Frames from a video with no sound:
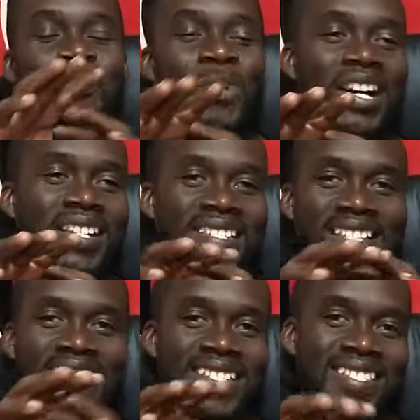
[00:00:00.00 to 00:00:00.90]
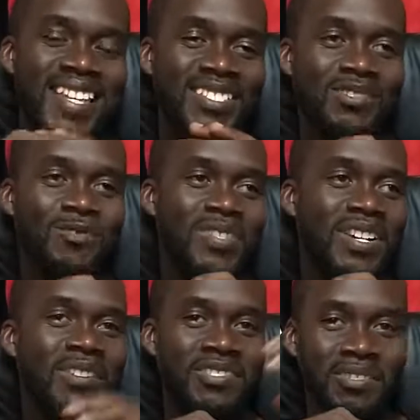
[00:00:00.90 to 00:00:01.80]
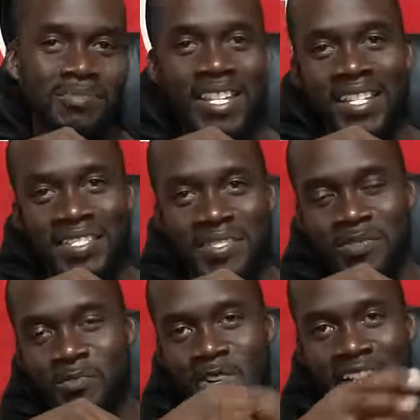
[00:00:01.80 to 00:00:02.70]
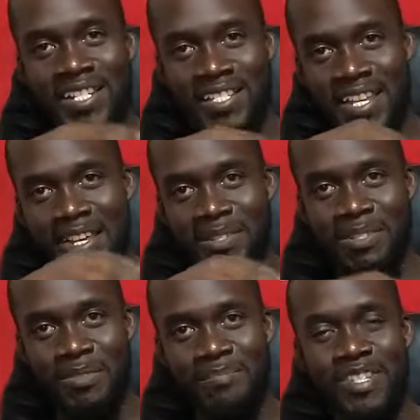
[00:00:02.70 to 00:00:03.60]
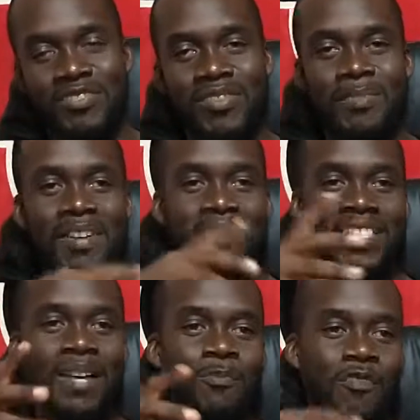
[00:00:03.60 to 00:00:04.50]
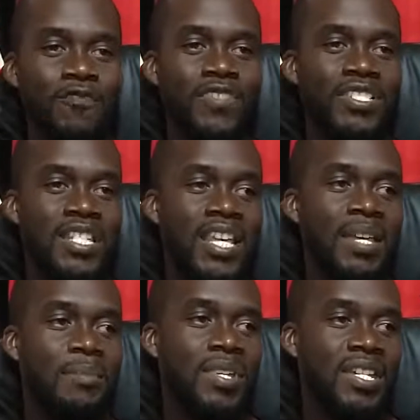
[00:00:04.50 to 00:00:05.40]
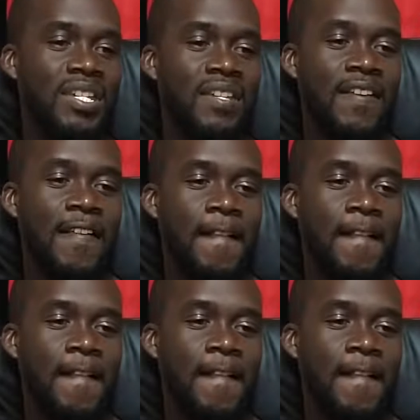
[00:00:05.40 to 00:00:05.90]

But a lot of things going on. Some things winding down a little bit, so I'm going to have a lot more free time, man.